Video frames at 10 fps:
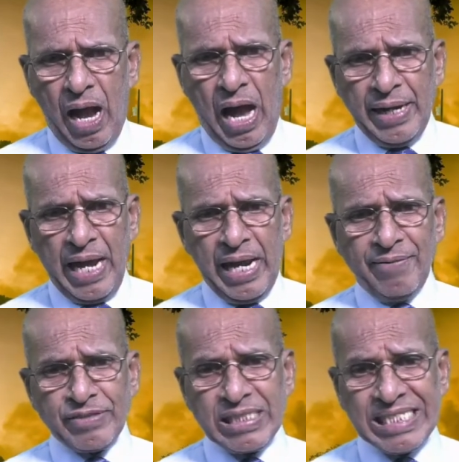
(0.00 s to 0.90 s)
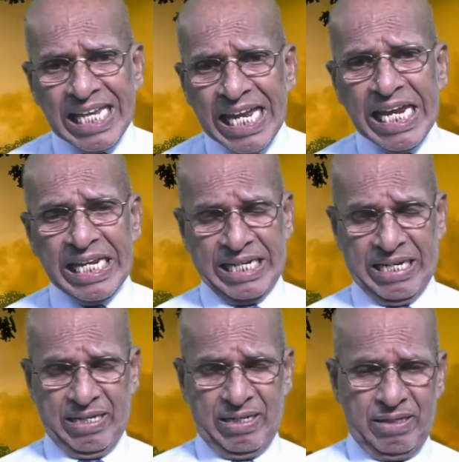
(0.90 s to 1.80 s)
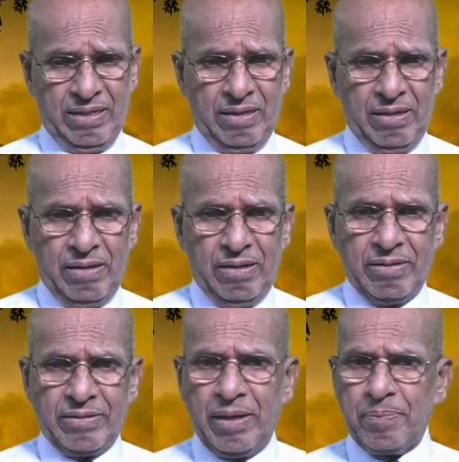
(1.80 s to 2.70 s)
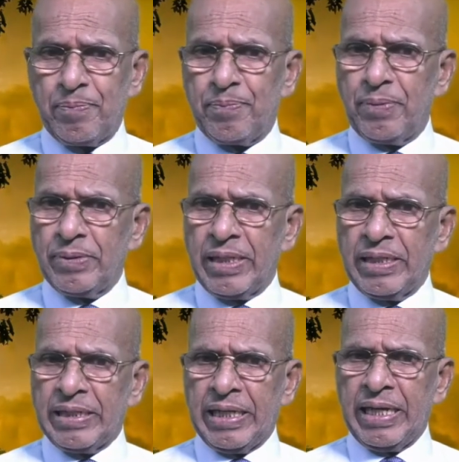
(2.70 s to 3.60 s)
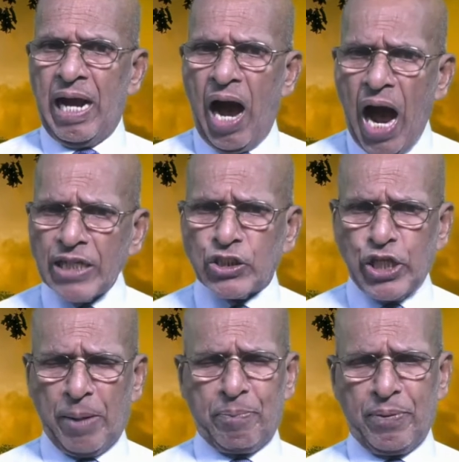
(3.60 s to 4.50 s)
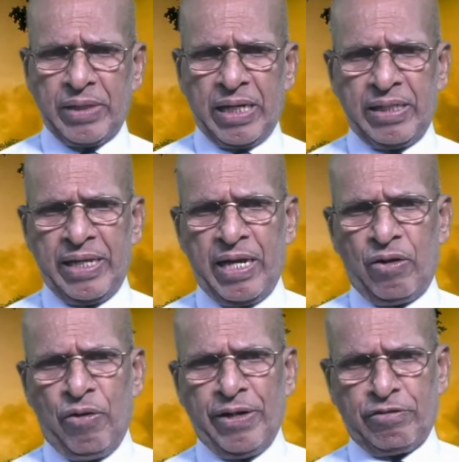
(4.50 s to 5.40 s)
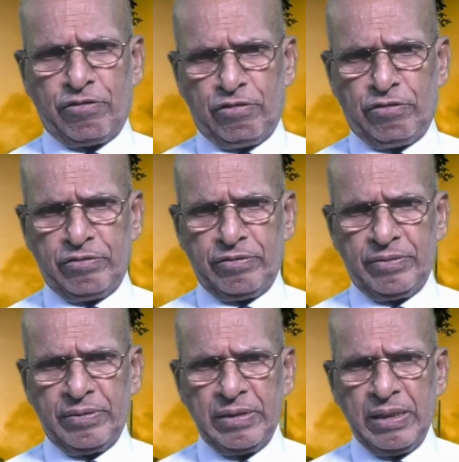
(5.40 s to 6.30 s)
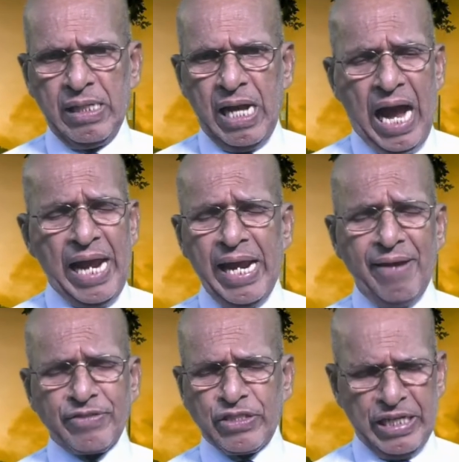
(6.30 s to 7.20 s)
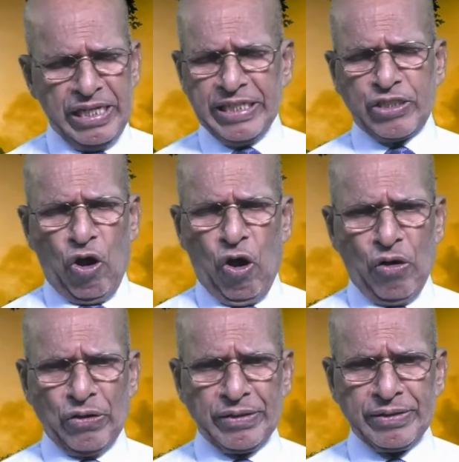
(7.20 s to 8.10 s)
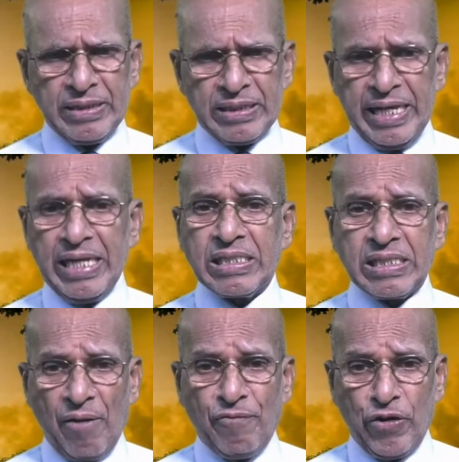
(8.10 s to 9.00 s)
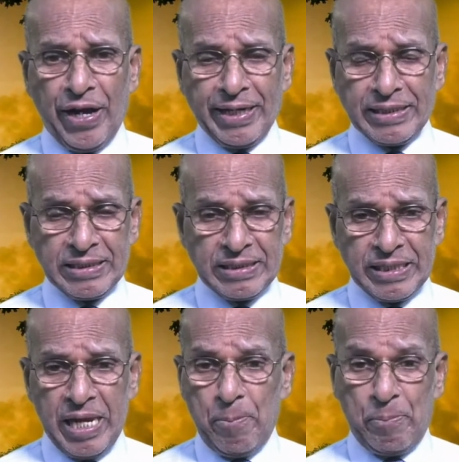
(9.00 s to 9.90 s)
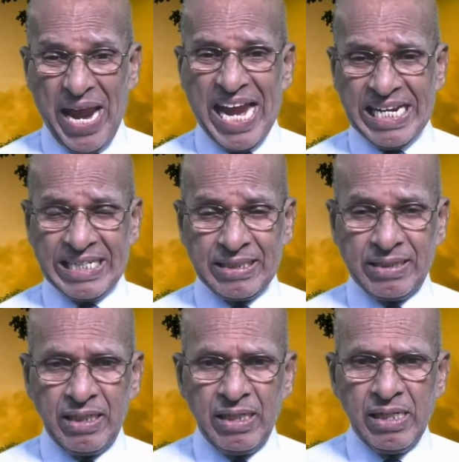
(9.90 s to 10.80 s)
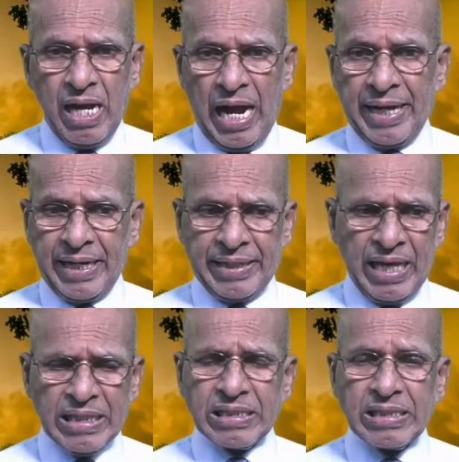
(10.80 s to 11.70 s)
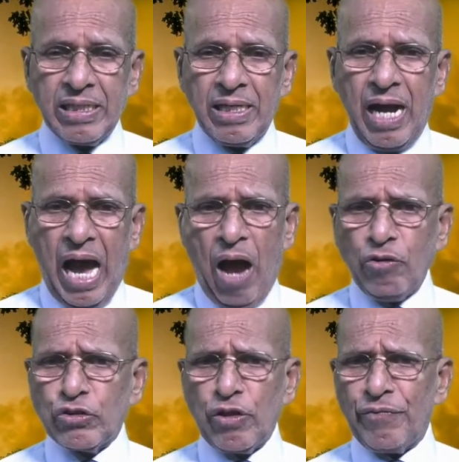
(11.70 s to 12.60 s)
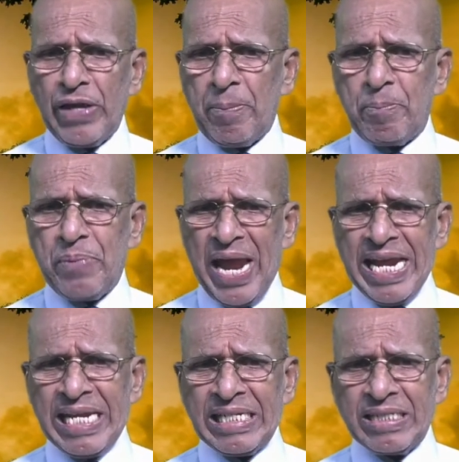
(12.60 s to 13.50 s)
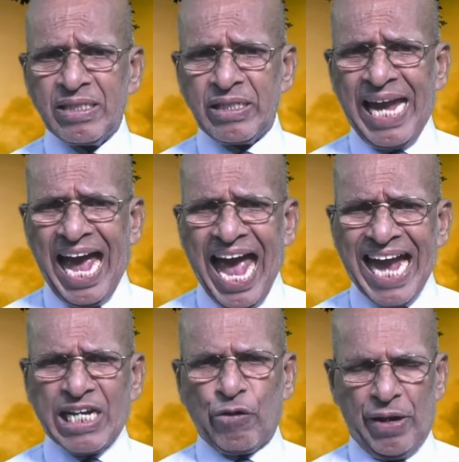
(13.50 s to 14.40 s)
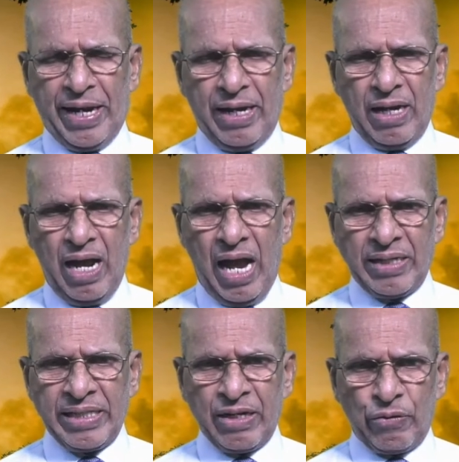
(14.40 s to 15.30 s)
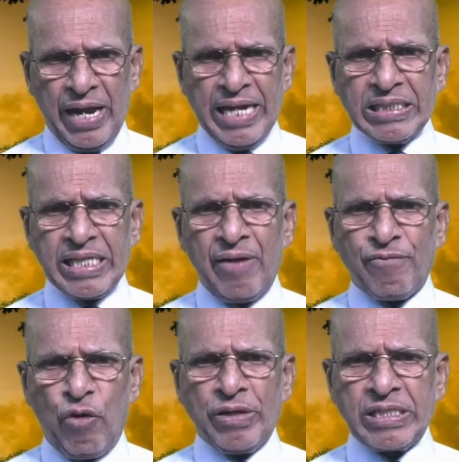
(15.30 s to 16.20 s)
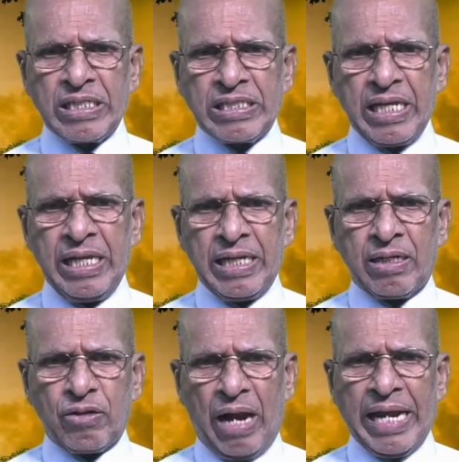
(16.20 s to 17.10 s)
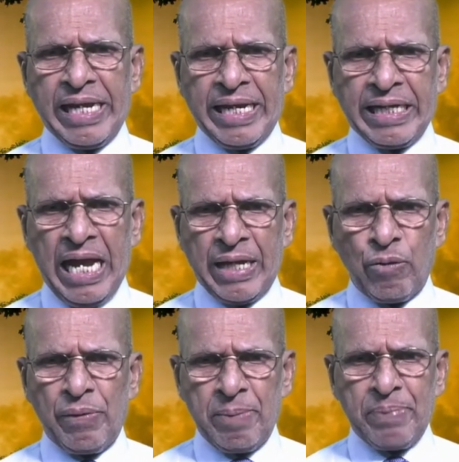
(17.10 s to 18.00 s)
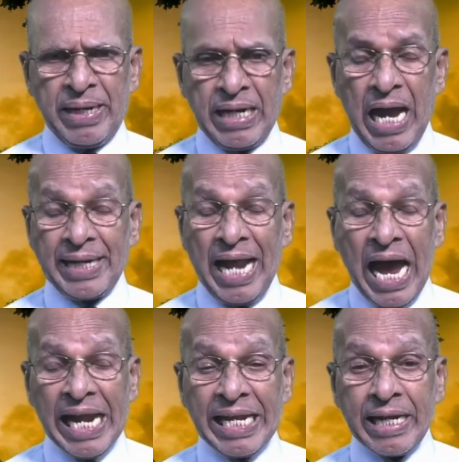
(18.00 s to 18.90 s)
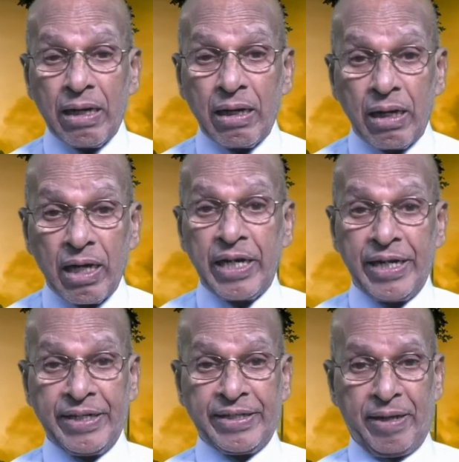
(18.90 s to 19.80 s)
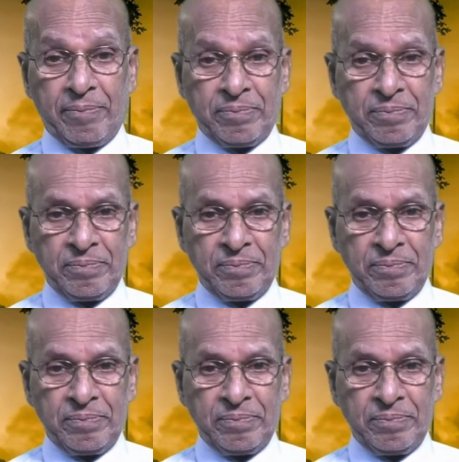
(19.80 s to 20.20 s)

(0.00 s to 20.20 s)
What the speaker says: and I have seen the hardship that they are going through. I have seen it all, their sufferings, their pain, and thus out of their pain, the agony, and they raised their voices in crying and weeping, and I heard them.